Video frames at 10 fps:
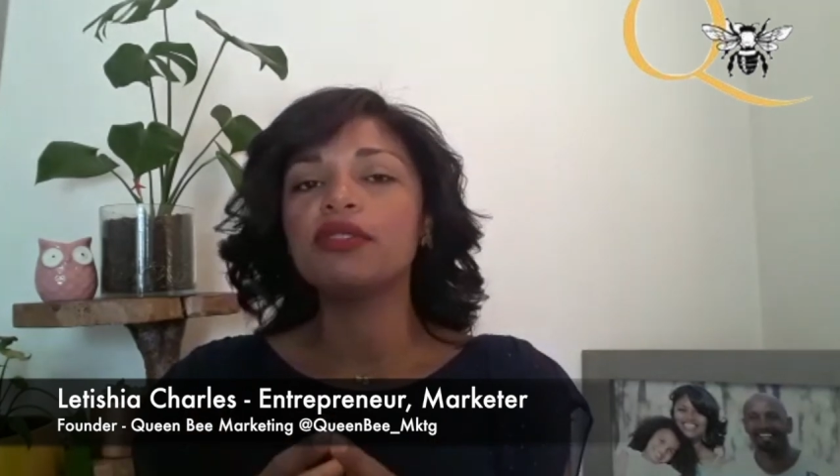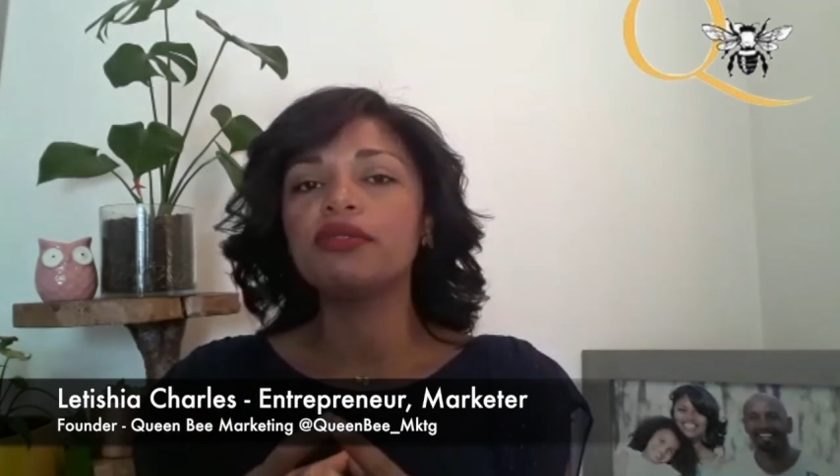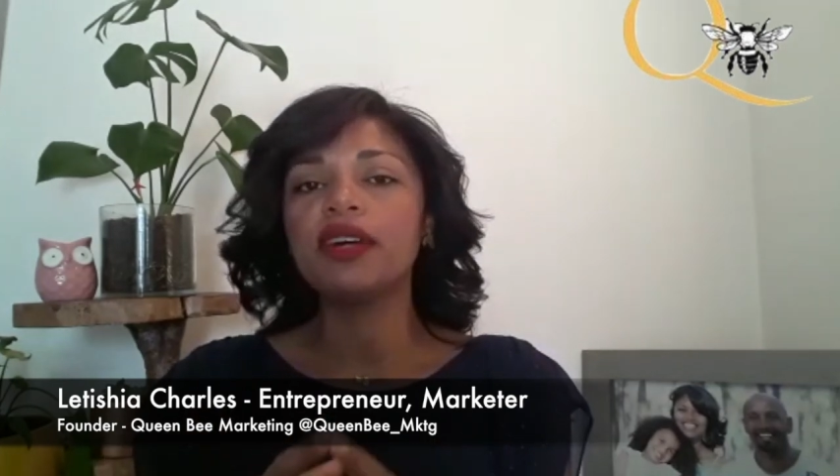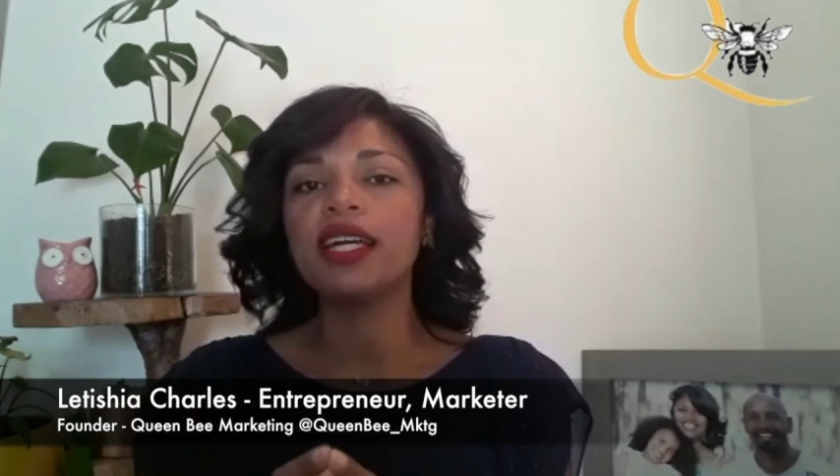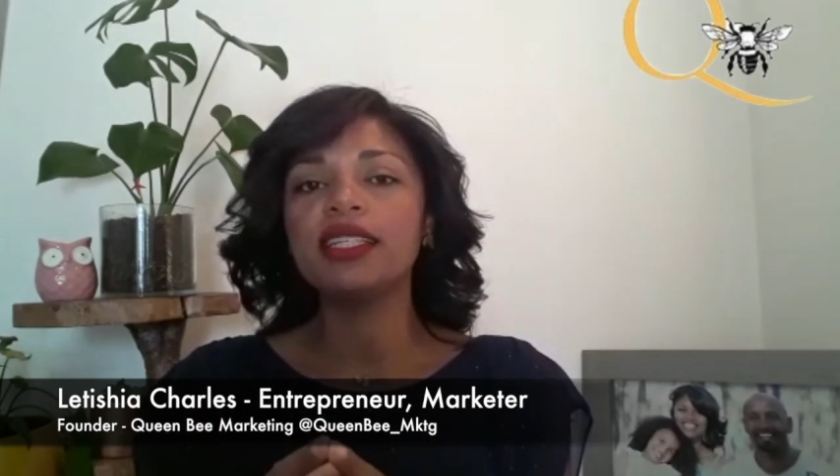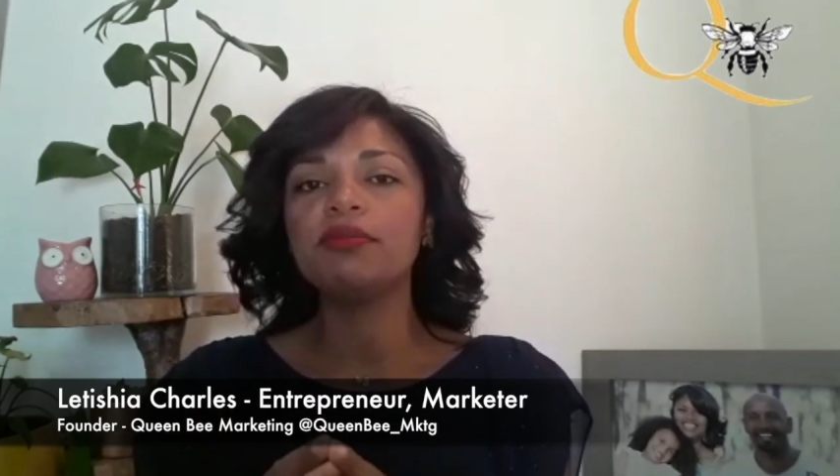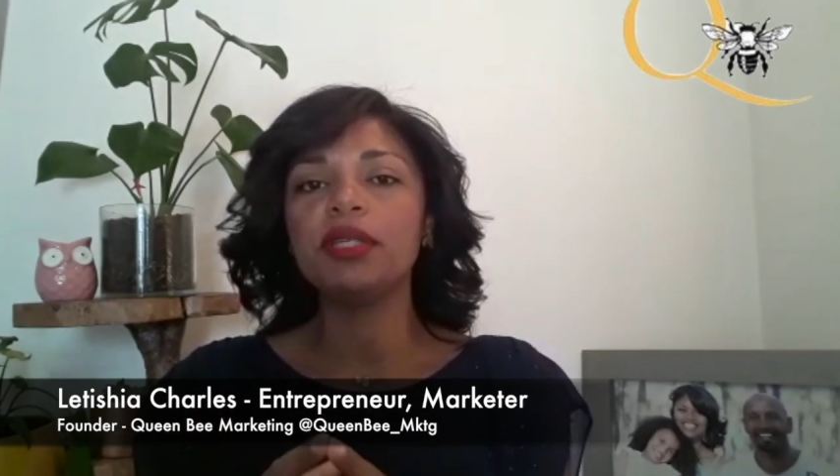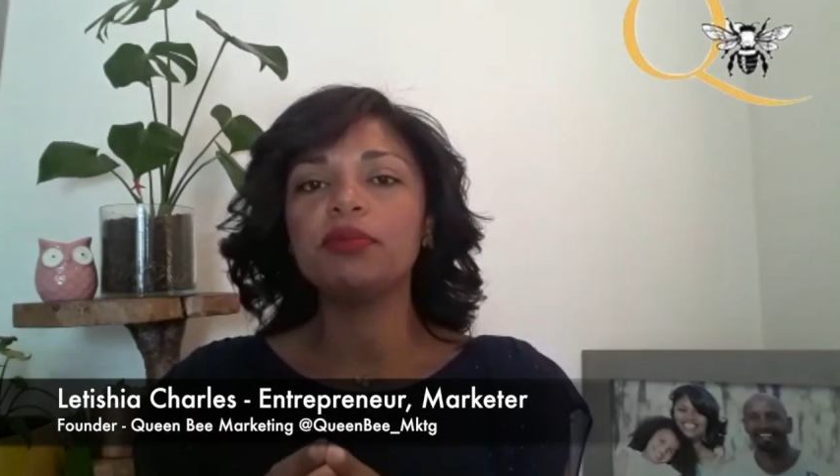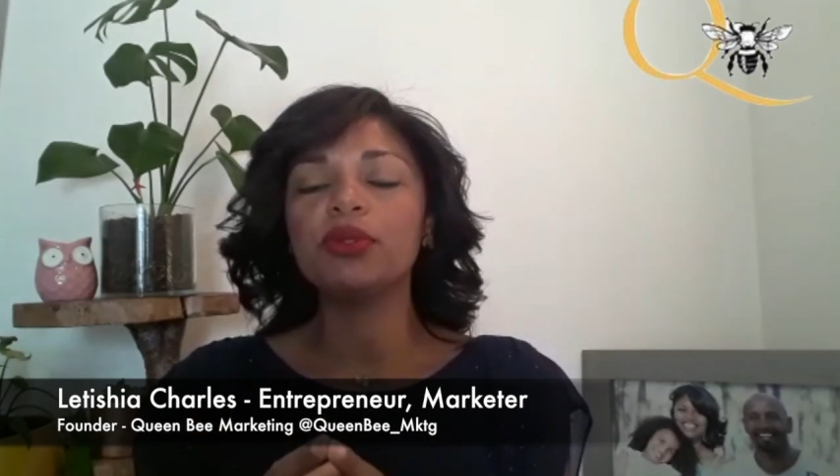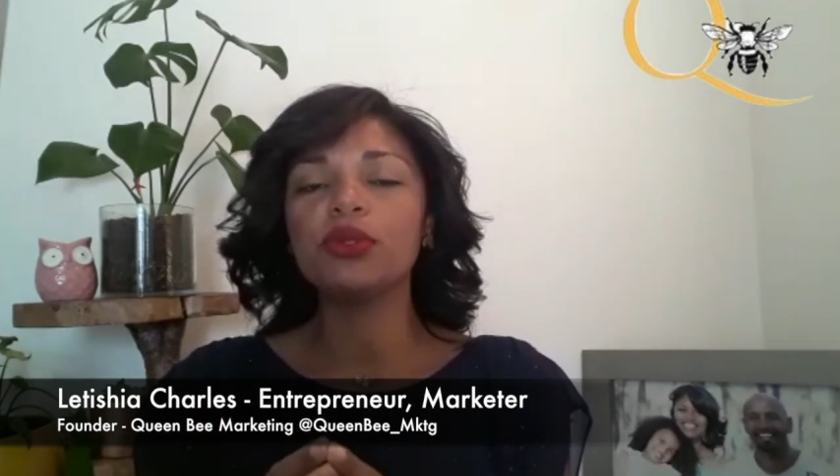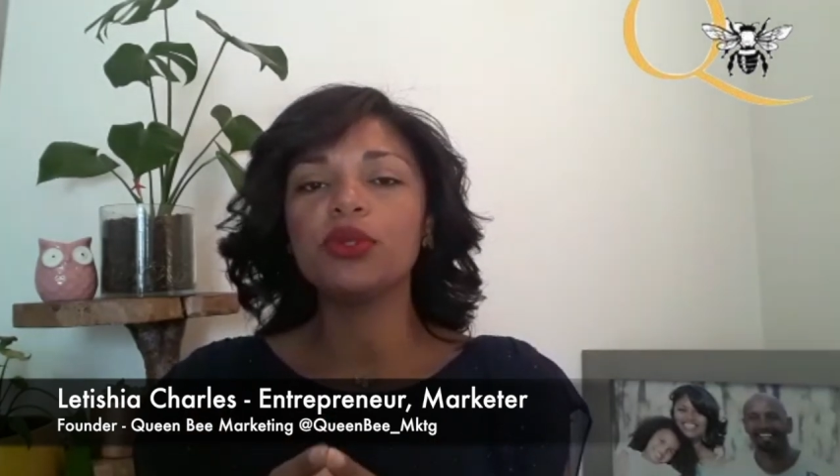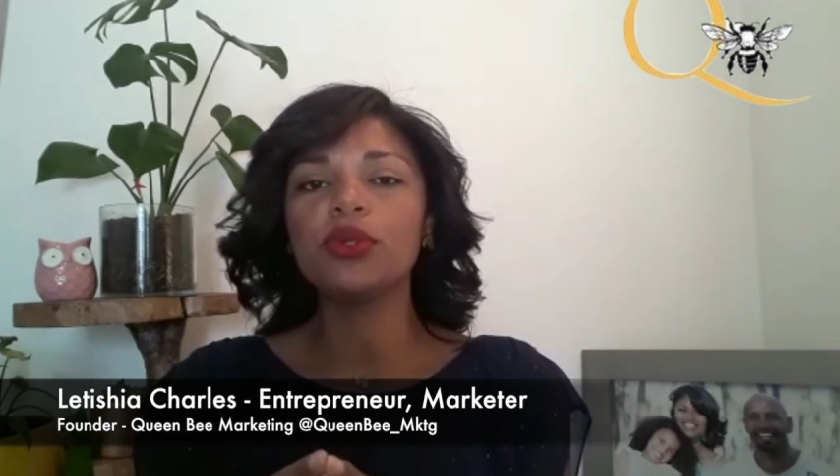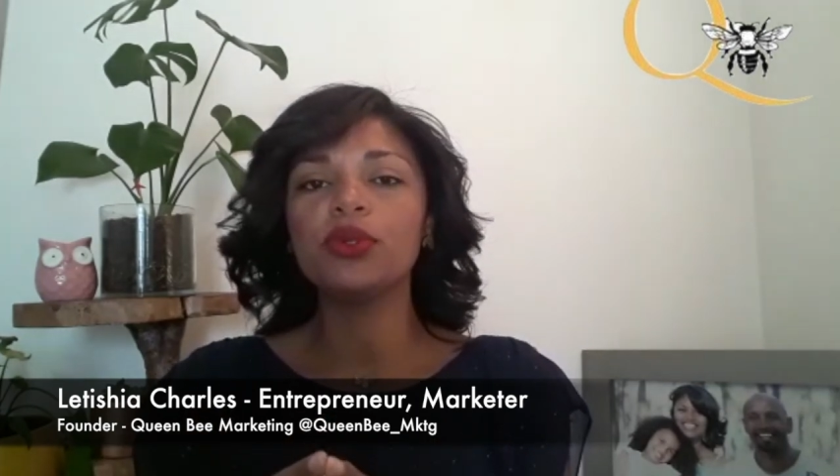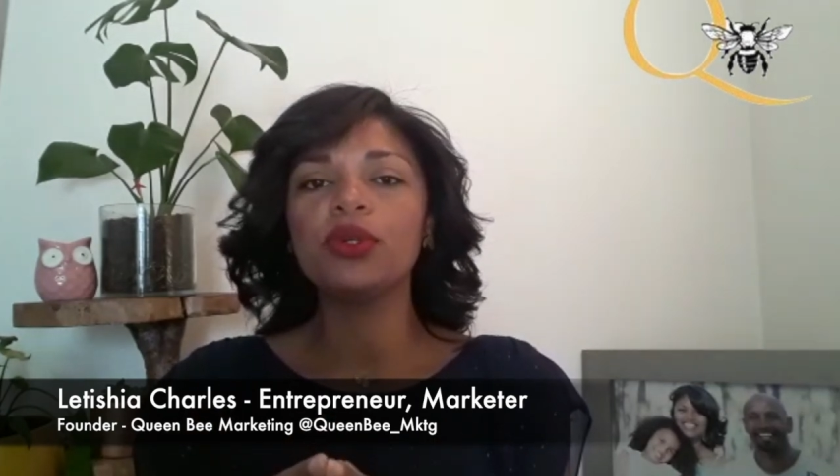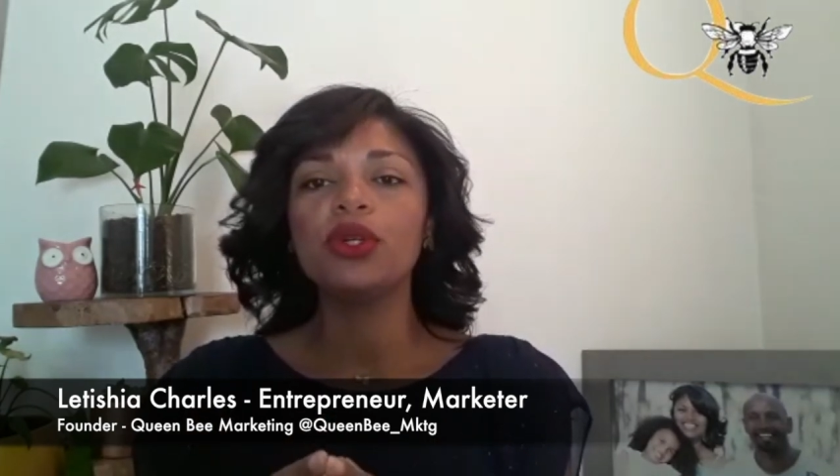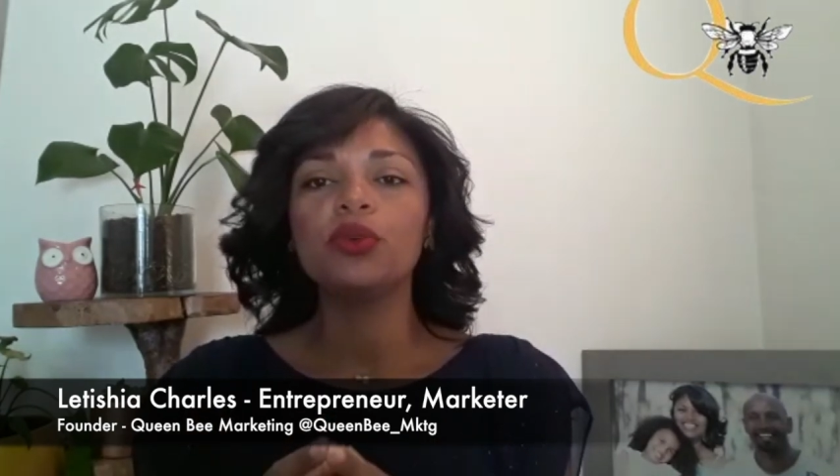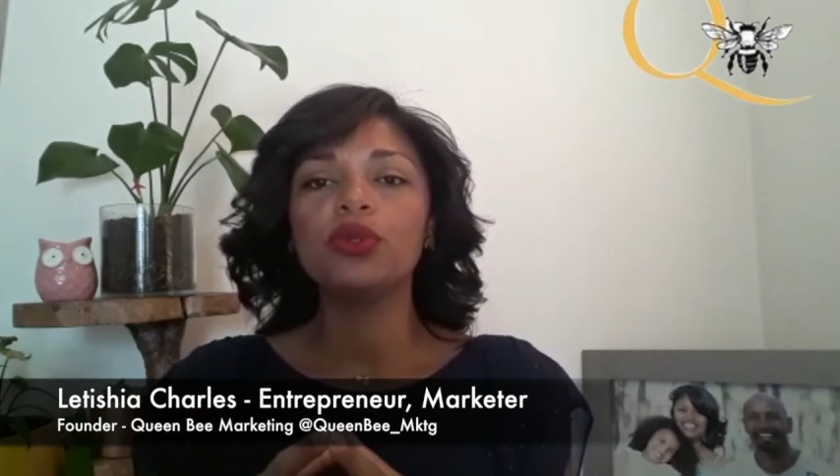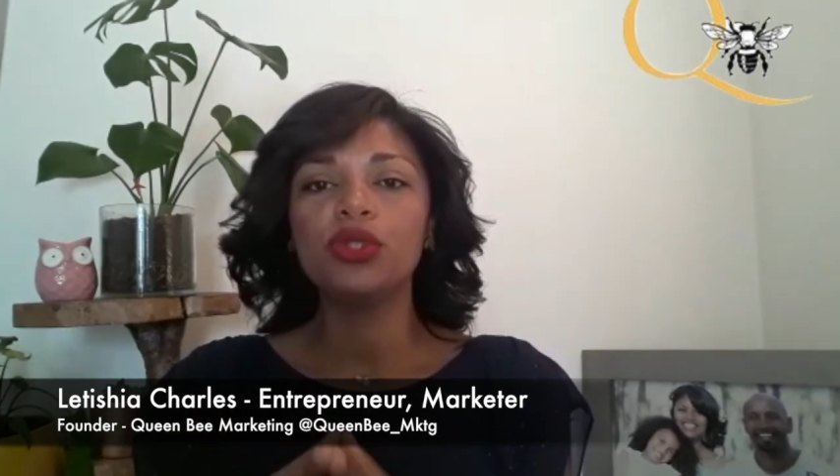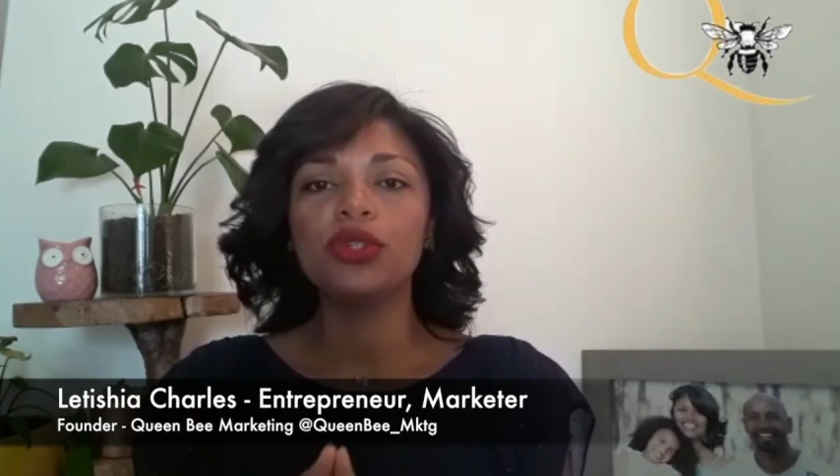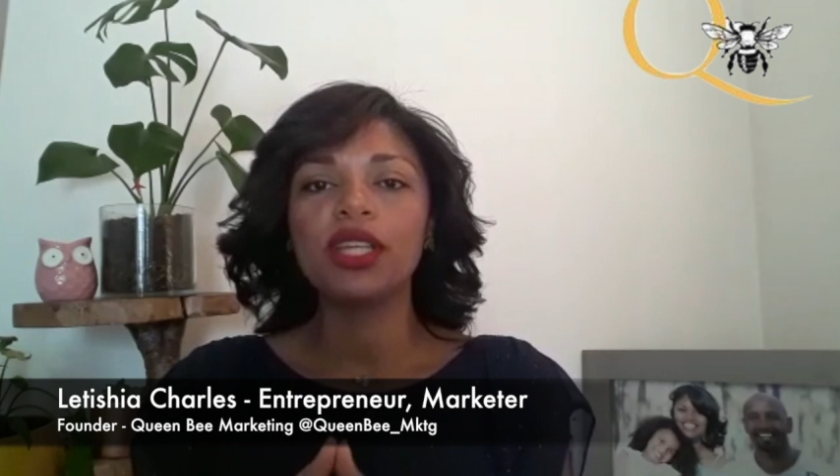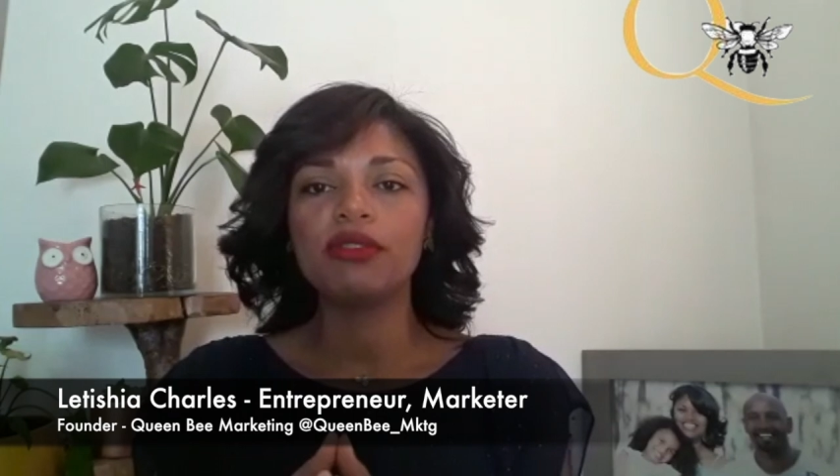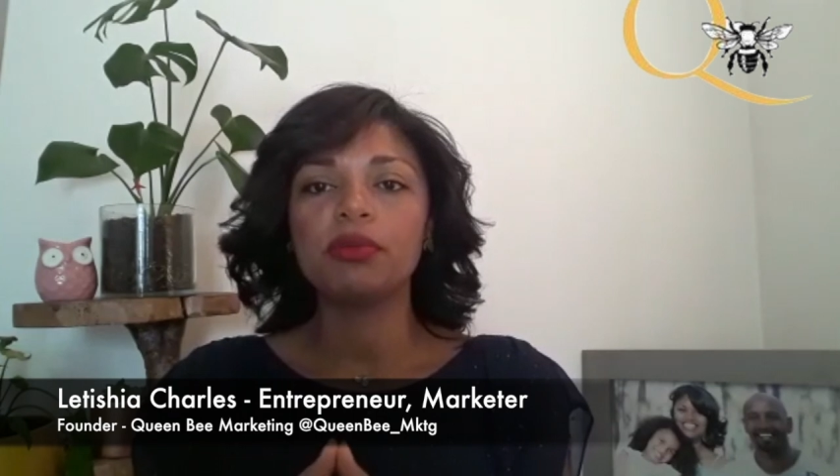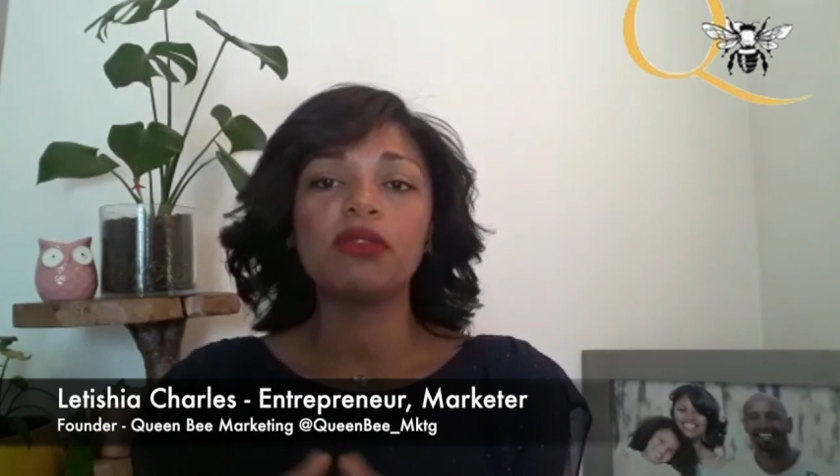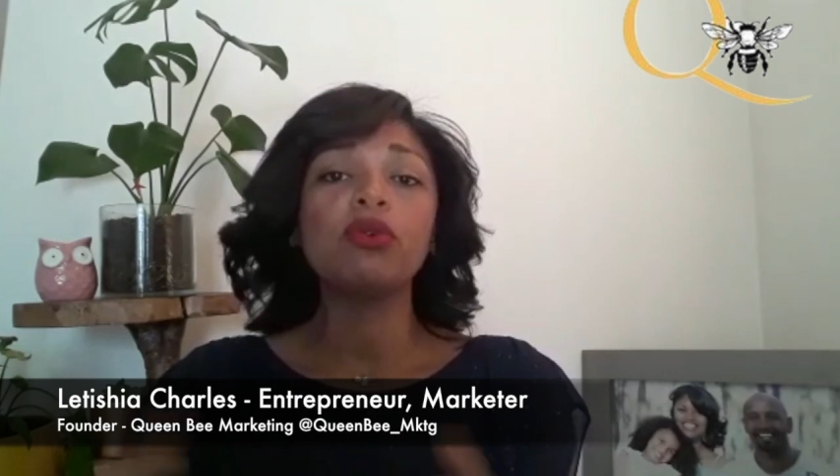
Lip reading: to find people who would do that for me.